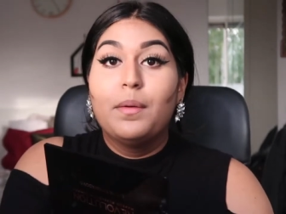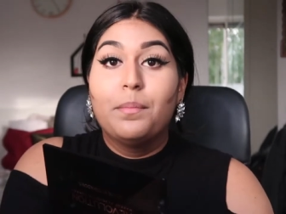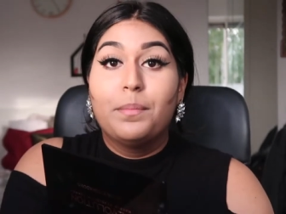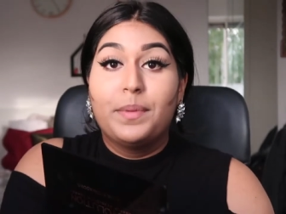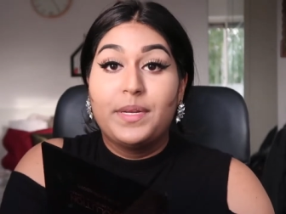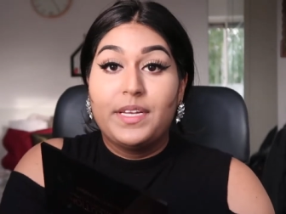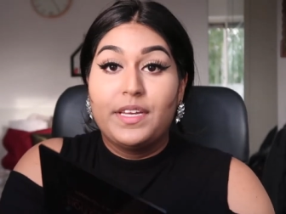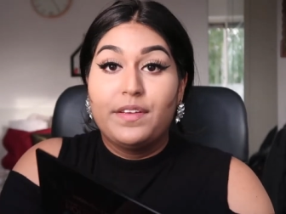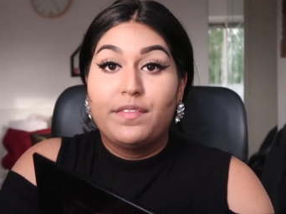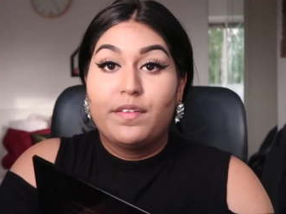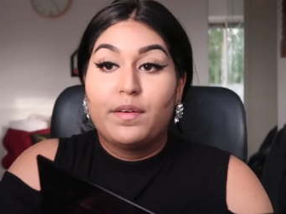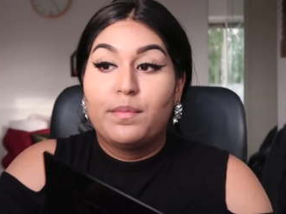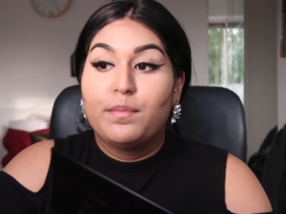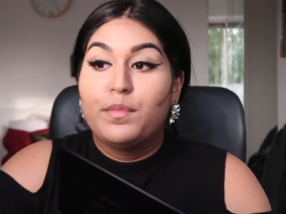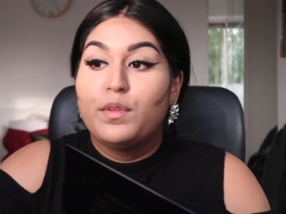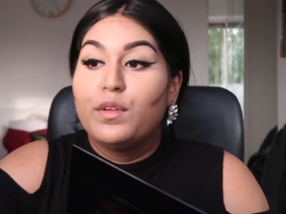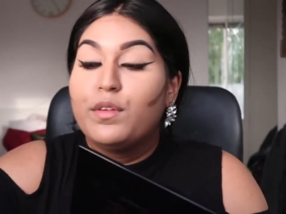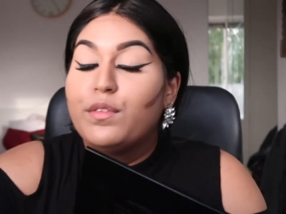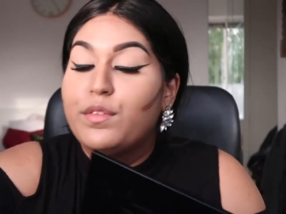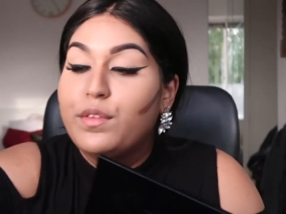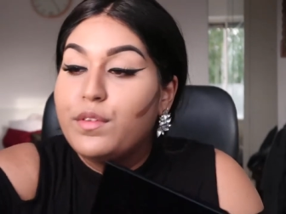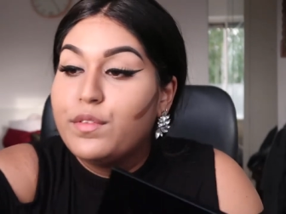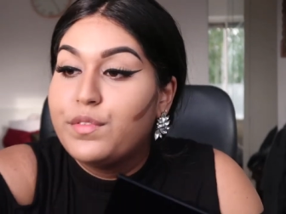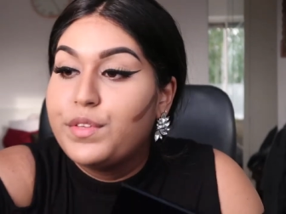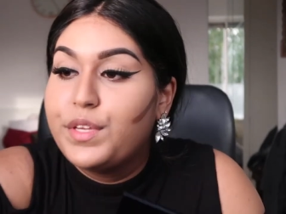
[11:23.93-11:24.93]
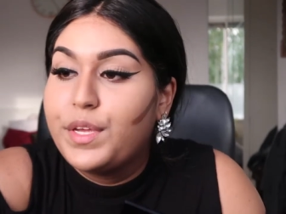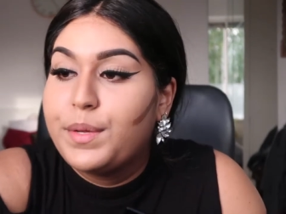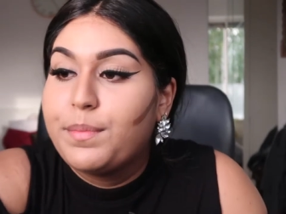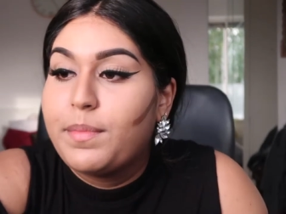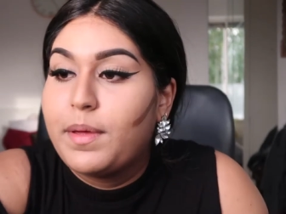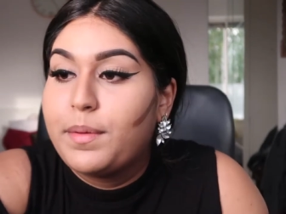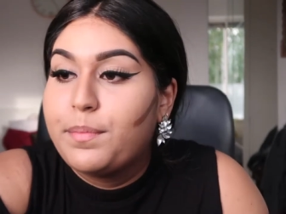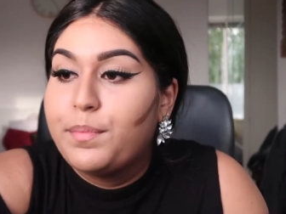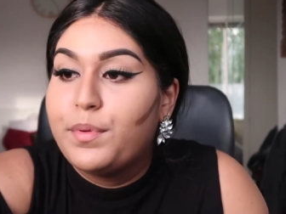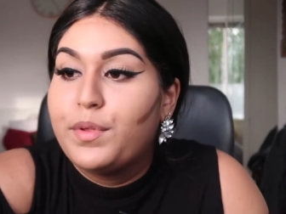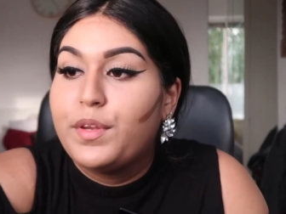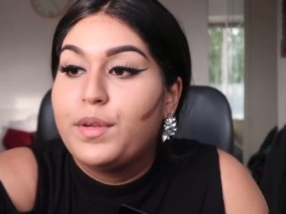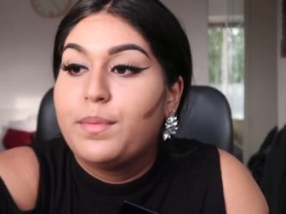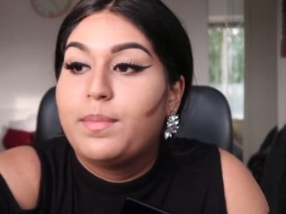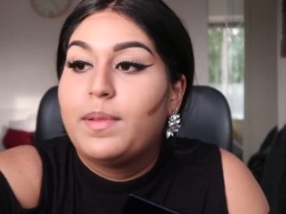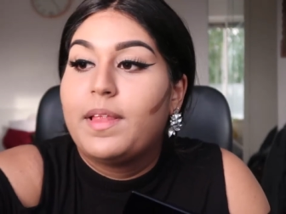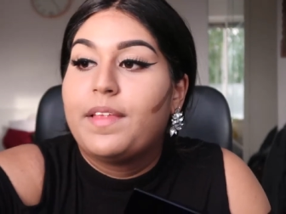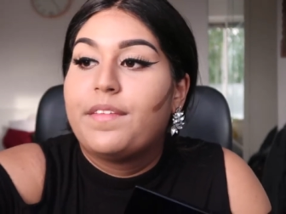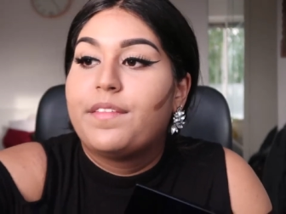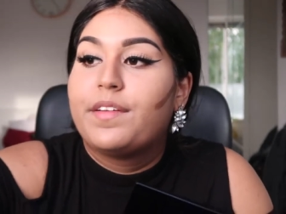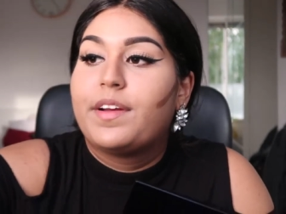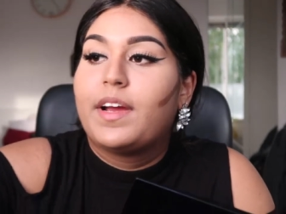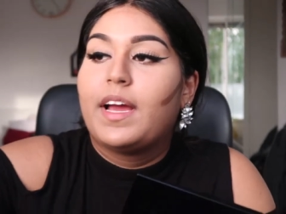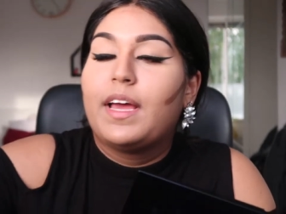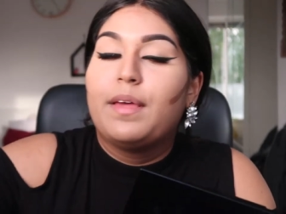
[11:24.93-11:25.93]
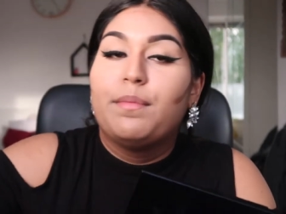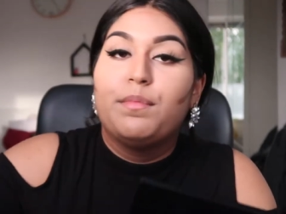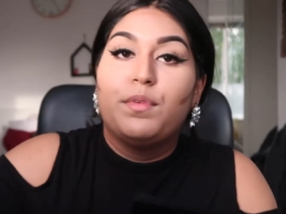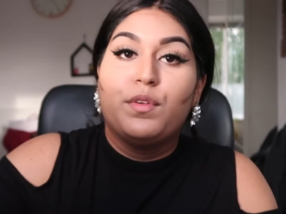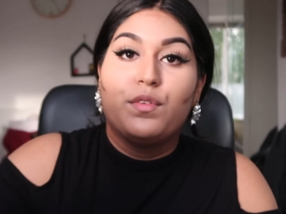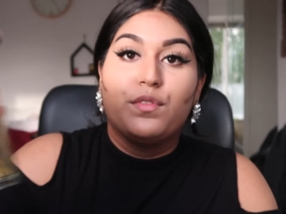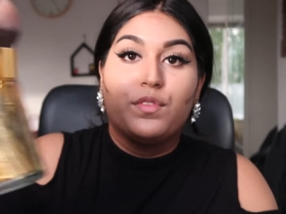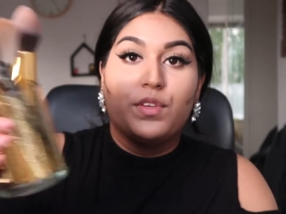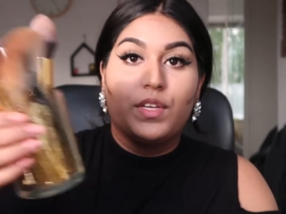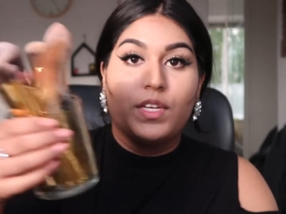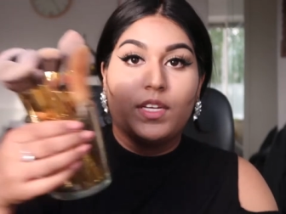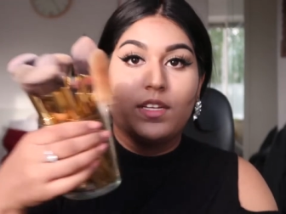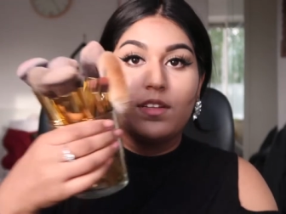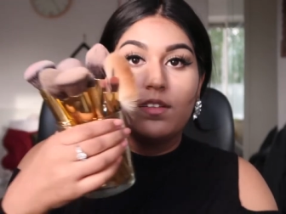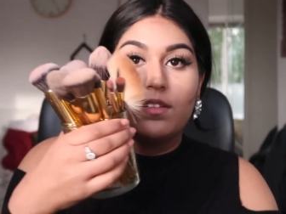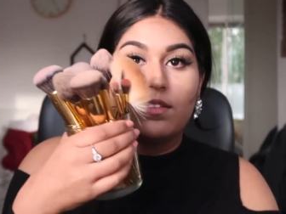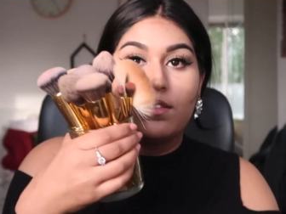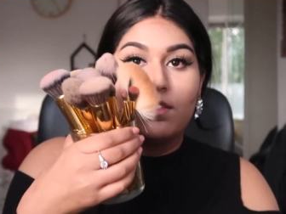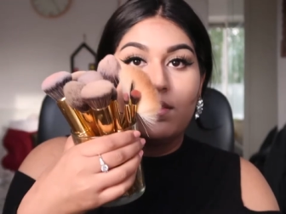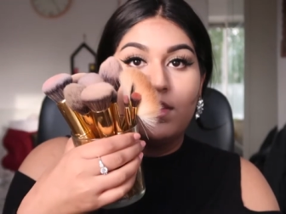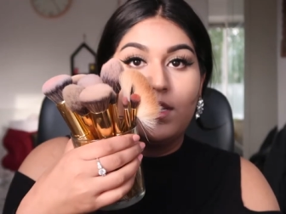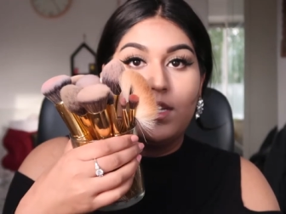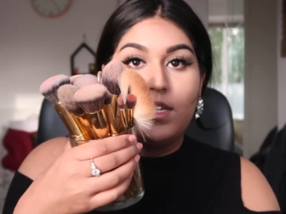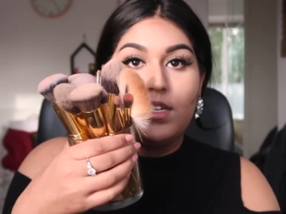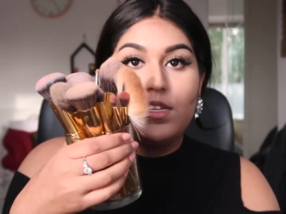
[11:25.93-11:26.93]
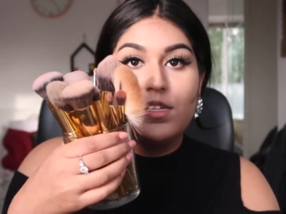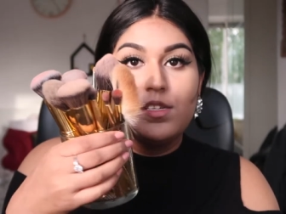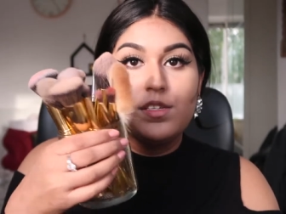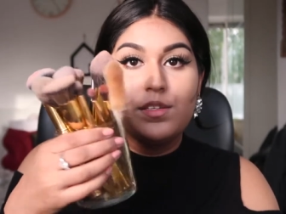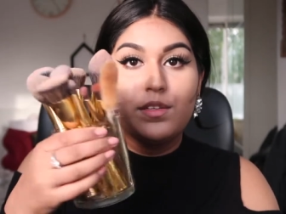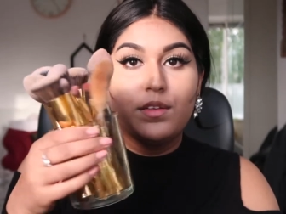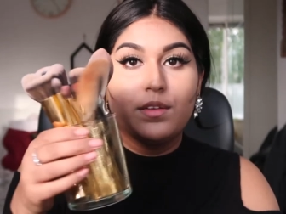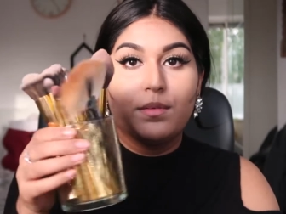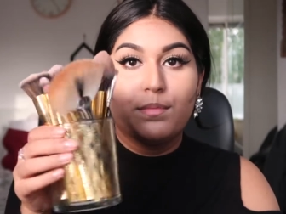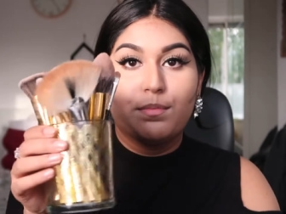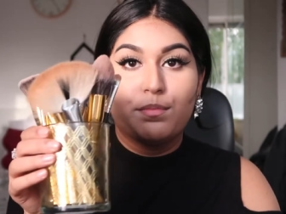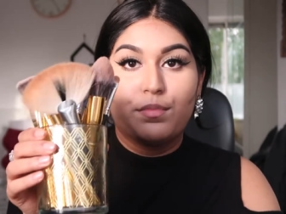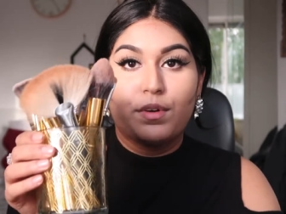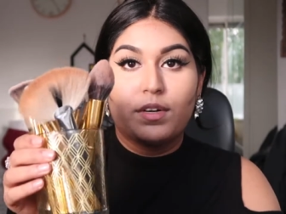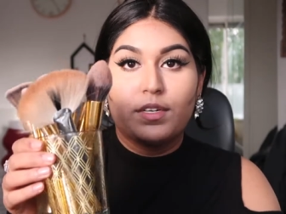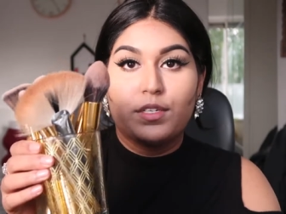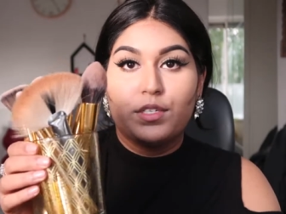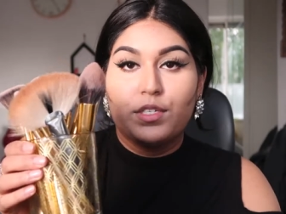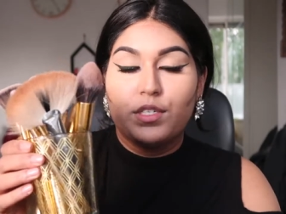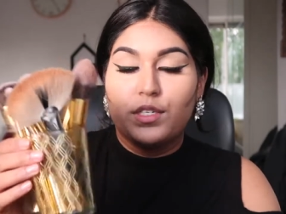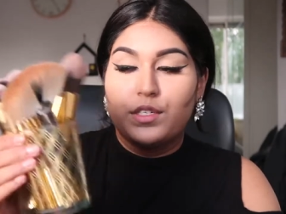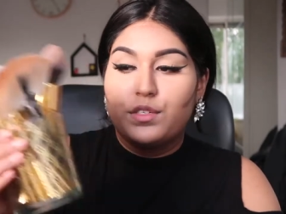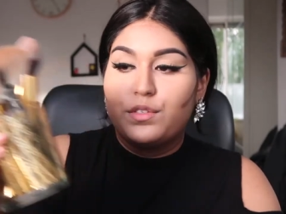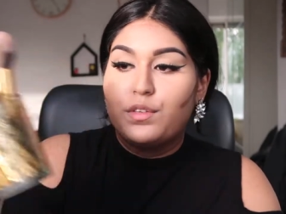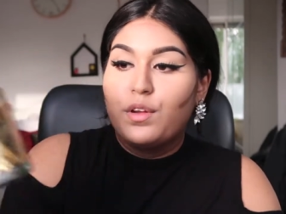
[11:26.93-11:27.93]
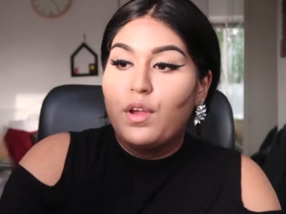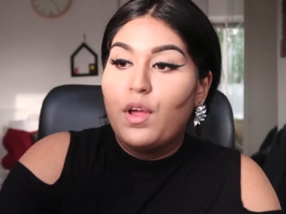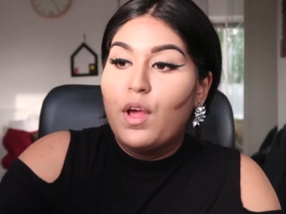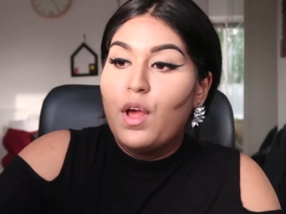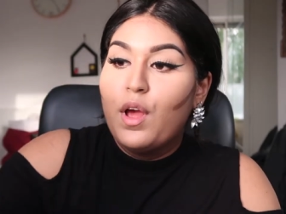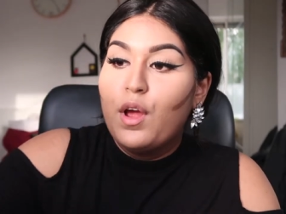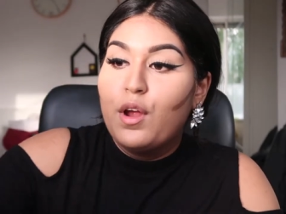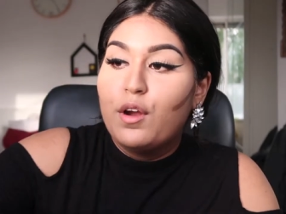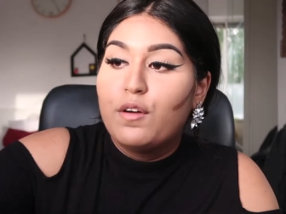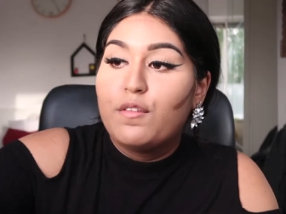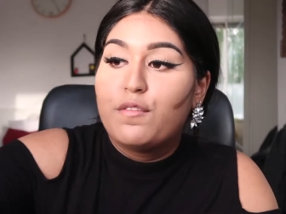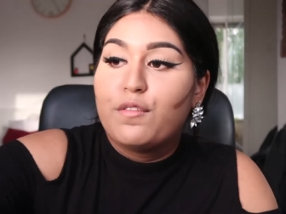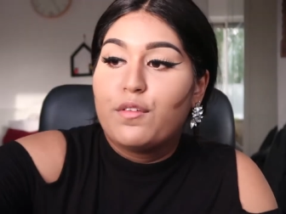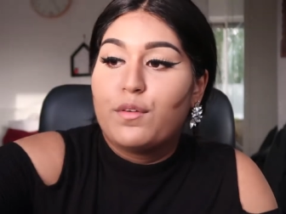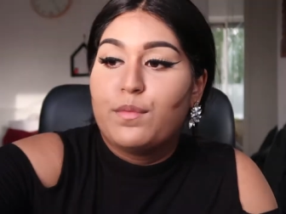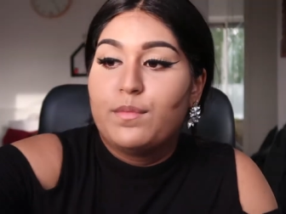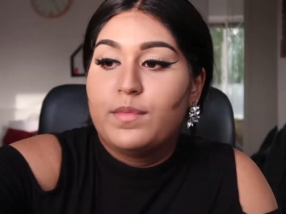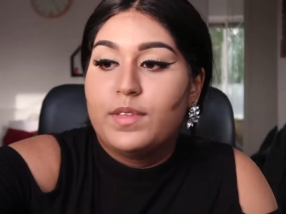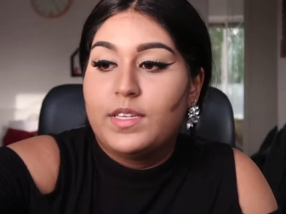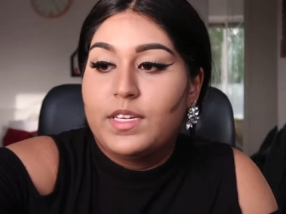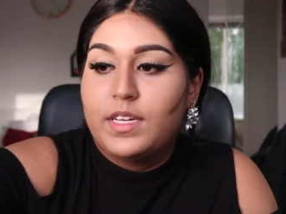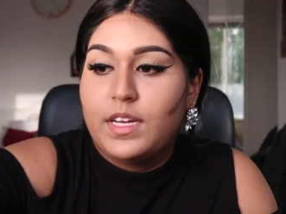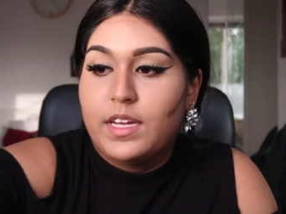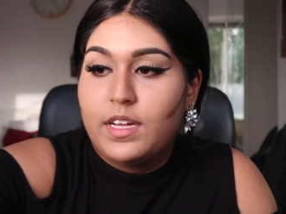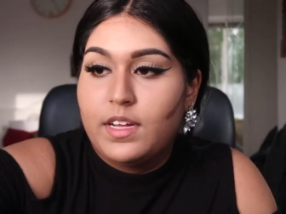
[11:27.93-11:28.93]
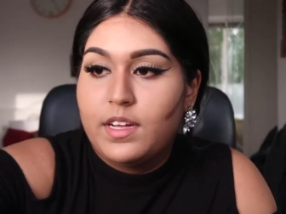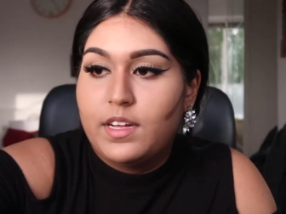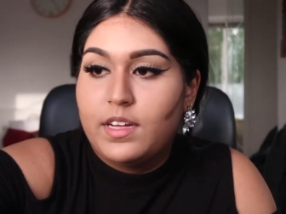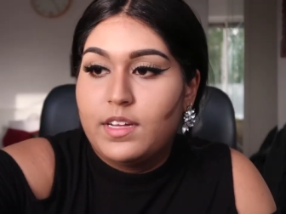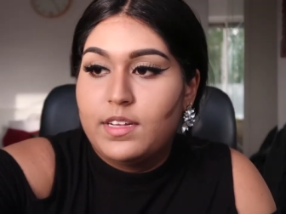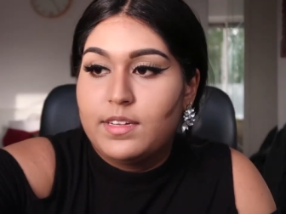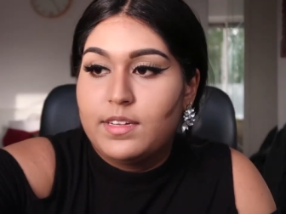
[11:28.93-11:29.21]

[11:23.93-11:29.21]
but if I'm not using my beauty blender, I'm using these brushes from the